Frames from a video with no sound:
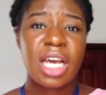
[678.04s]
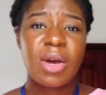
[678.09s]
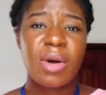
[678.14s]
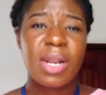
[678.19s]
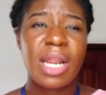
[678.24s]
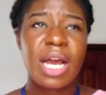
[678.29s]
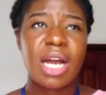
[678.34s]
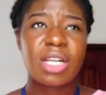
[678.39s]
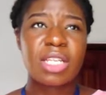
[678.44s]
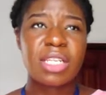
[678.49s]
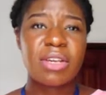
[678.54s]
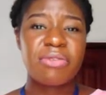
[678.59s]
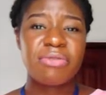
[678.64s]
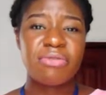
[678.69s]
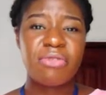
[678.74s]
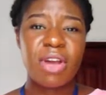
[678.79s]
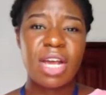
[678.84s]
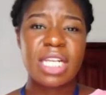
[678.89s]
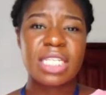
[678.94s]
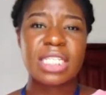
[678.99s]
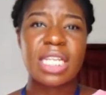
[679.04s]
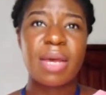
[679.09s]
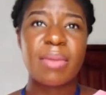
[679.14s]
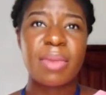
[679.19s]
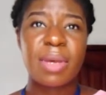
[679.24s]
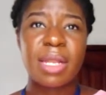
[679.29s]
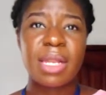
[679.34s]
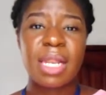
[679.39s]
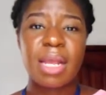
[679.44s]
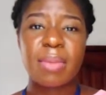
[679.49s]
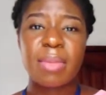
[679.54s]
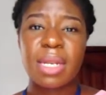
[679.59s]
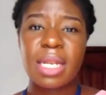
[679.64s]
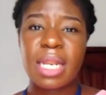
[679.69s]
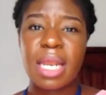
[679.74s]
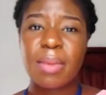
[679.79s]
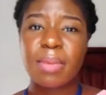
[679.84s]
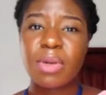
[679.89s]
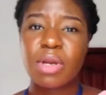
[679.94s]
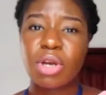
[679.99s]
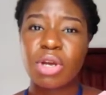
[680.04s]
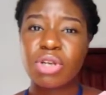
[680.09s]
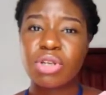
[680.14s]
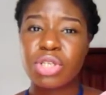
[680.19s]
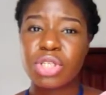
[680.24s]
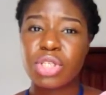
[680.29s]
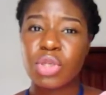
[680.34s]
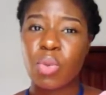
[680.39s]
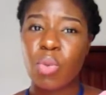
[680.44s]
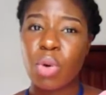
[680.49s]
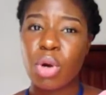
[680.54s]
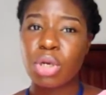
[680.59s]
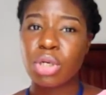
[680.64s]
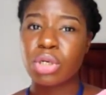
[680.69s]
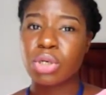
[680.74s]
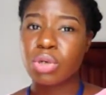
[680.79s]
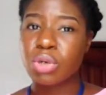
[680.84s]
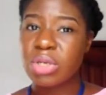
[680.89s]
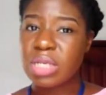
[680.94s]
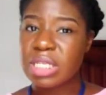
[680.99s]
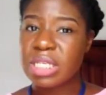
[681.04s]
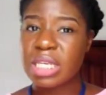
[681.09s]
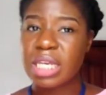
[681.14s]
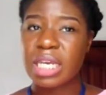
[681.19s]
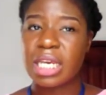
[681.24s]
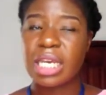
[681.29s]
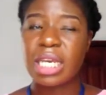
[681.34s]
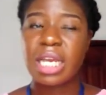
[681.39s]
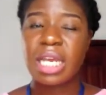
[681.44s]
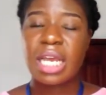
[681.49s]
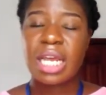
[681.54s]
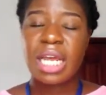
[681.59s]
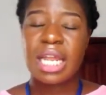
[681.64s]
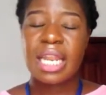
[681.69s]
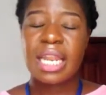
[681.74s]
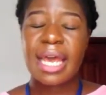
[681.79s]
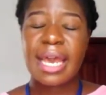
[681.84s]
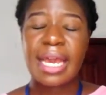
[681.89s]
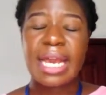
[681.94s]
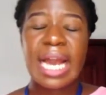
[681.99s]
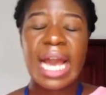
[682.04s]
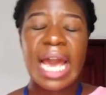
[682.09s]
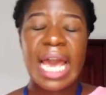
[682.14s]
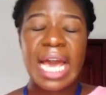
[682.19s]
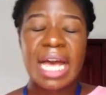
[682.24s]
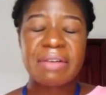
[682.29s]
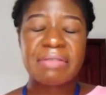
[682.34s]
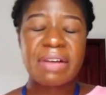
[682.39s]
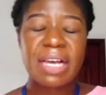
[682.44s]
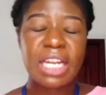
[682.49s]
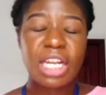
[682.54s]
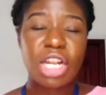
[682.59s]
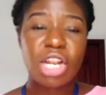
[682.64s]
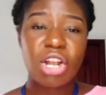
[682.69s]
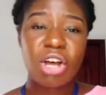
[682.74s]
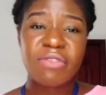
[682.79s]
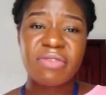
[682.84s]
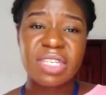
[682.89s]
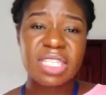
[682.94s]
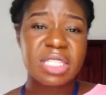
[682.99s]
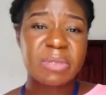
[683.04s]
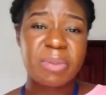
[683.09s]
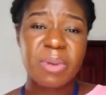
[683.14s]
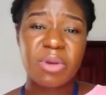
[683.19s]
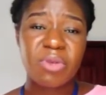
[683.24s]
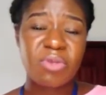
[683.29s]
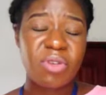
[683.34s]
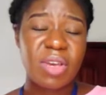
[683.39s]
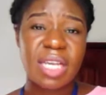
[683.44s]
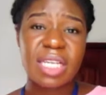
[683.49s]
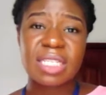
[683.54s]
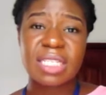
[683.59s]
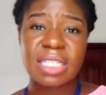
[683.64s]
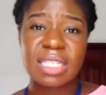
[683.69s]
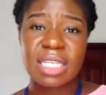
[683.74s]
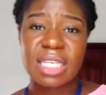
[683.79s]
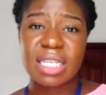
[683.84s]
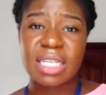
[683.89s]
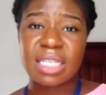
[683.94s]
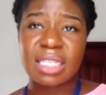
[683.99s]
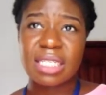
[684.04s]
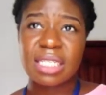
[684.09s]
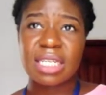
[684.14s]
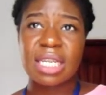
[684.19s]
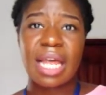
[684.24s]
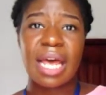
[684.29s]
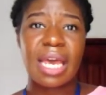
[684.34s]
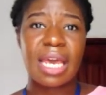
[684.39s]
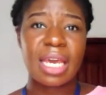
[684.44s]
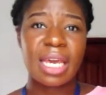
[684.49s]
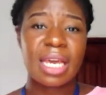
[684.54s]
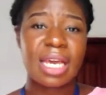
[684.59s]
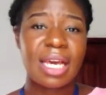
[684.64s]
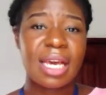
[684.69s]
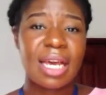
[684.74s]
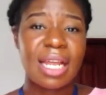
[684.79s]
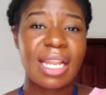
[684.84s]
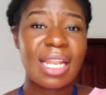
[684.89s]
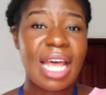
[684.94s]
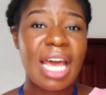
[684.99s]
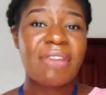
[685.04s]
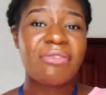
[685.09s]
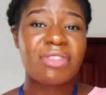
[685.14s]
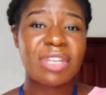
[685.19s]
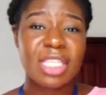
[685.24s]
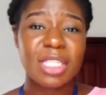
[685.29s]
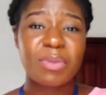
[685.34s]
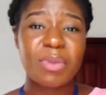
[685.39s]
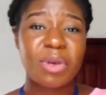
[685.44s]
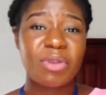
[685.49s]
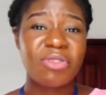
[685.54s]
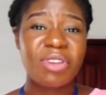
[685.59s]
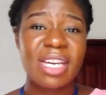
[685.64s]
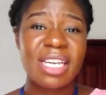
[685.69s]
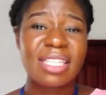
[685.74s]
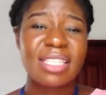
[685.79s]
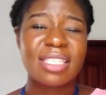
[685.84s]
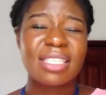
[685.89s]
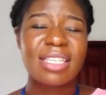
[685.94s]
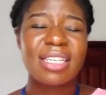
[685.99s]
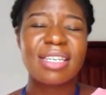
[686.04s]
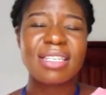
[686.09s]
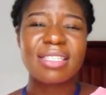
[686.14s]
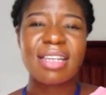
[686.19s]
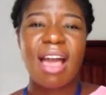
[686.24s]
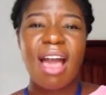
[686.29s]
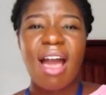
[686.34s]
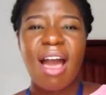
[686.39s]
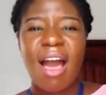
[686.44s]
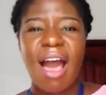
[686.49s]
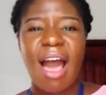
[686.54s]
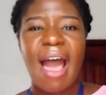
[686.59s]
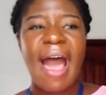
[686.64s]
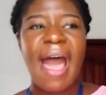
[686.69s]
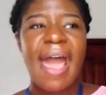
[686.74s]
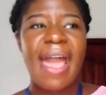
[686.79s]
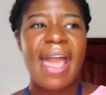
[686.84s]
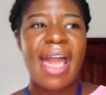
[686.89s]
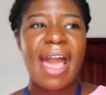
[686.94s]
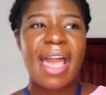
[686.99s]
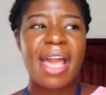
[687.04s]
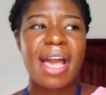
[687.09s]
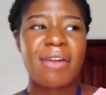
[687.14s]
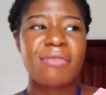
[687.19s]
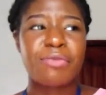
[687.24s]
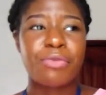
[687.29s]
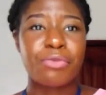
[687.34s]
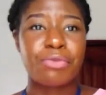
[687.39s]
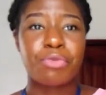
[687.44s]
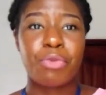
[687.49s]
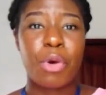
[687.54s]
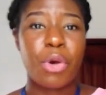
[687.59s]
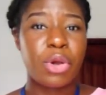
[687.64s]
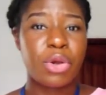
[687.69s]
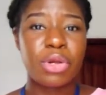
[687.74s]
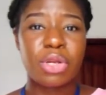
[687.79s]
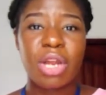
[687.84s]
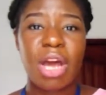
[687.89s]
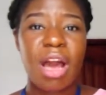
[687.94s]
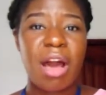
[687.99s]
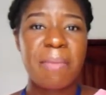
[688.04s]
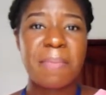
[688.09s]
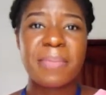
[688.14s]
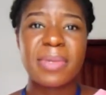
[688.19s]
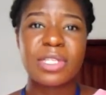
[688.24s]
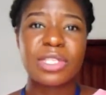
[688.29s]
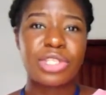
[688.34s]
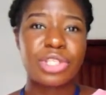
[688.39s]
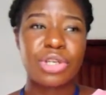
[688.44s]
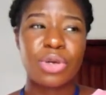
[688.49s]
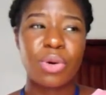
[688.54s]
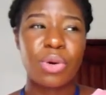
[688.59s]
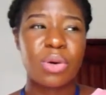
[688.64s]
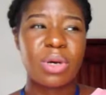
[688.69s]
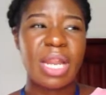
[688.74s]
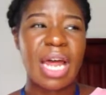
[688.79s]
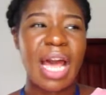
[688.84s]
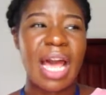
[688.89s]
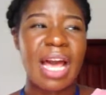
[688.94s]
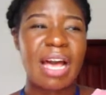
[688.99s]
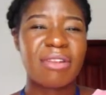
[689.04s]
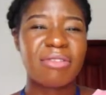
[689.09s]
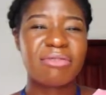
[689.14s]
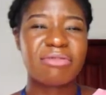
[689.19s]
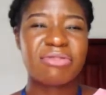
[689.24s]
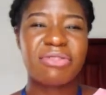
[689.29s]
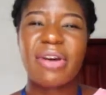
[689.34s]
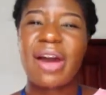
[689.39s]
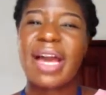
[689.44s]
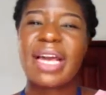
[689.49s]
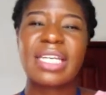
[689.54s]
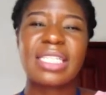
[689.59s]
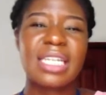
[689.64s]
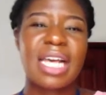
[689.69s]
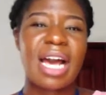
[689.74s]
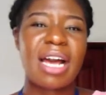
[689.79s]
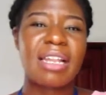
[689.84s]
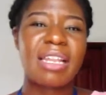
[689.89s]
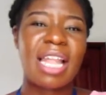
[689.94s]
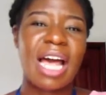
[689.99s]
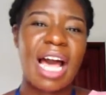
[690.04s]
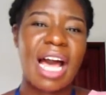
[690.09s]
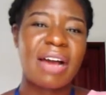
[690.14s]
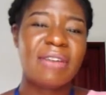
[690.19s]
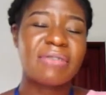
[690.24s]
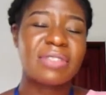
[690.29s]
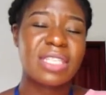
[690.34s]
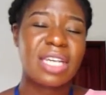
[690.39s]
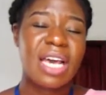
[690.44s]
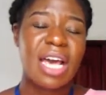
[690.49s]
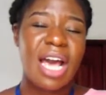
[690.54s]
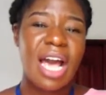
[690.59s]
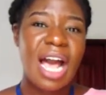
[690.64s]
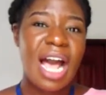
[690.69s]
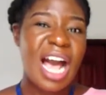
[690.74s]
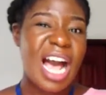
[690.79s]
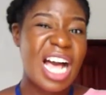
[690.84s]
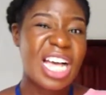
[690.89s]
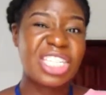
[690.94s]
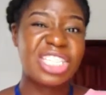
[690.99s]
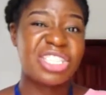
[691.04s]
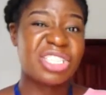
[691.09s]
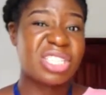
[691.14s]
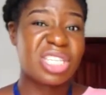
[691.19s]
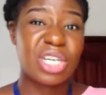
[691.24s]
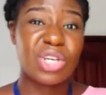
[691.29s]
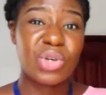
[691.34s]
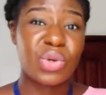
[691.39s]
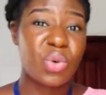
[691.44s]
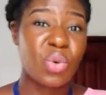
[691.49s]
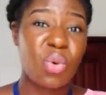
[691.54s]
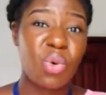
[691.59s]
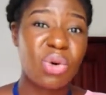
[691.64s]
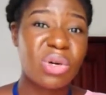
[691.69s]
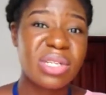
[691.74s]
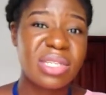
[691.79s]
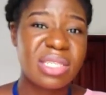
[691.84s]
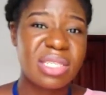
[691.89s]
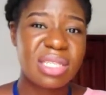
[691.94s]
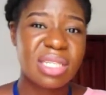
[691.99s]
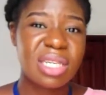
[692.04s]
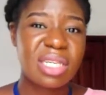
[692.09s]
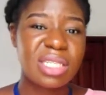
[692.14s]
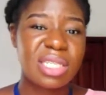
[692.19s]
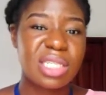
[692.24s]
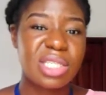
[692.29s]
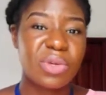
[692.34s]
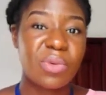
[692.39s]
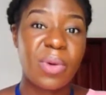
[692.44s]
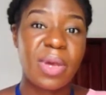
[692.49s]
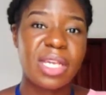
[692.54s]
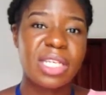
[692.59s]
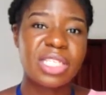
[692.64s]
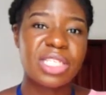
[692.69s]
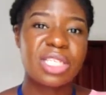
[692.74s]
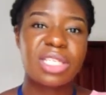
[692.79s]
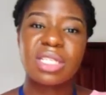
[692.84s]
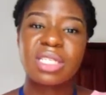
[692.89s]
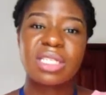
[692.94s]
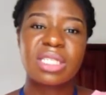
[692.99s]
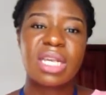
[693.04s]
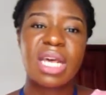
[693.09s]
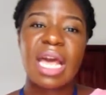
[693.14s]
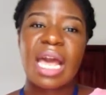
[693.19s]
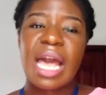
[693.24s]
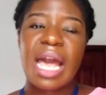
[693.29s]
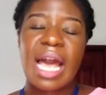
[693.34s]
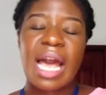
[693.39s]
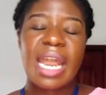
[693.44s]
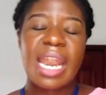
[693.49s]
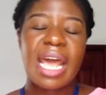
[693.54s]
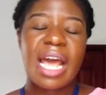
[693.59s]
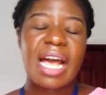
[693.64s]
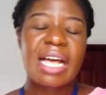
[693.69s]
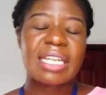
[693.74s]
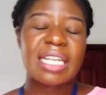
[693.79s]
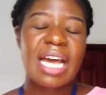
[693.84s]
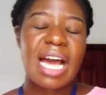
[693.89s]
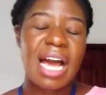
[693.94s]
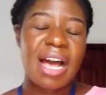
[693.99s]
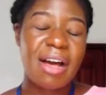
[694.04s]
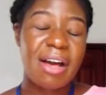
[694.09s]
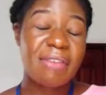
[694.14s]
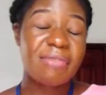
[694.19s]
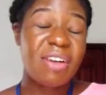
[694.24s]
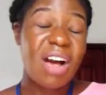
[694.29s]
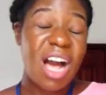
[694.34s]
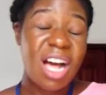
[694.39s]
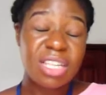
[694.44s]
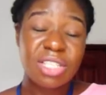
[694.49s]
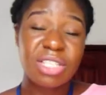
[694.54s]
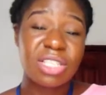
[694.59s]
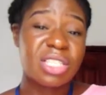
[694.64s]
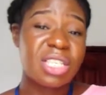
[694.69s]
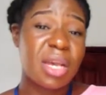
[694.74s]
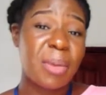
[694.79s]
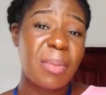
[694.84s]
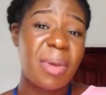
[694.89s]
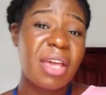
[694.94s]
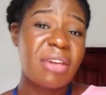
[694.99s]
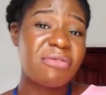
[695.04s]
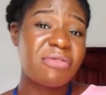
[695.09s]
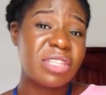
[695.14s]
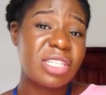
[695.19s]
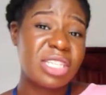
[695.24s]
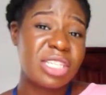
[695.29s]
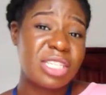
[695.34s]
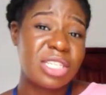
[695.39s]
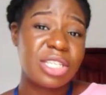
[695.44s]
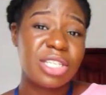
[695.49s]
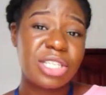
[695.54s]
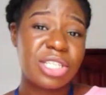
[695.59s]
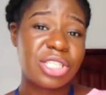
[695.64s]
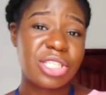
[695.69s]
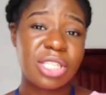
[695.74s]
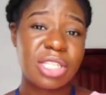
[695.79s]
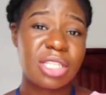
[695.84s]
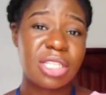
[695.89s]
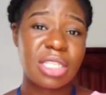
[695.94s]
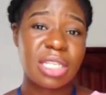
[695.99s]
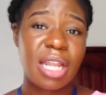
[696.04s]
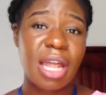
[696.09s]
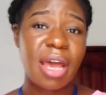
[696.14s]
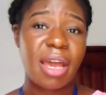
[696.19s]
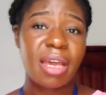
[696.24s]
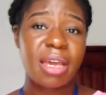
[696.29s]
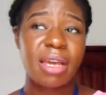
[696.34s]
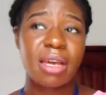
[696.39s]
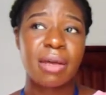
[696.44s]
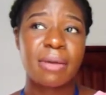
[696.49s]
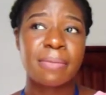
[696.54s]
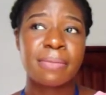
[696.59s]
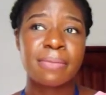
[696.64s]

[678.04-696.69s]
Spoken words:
When I say friends, let me not use the word loosely. Like, I have had a lot of experiences, like life experiences. I have grown, I have matured, I have cried, I laughed, I had just ignored situations, and I've had to take painful decisions. Like,